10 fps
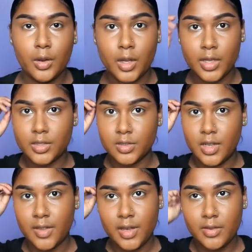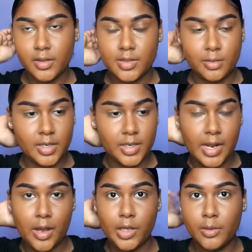Okay, so now that everything's blended
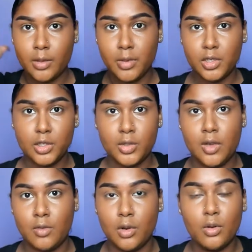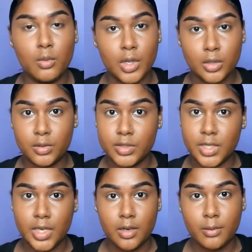out, you want to make sure you have no wrinkles
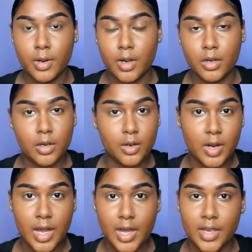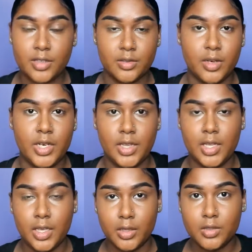anywhere under your eyes or
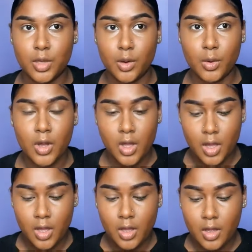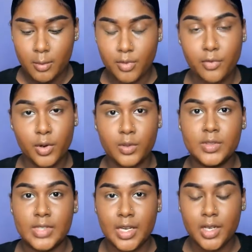anything. So before you
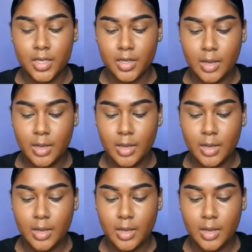set it.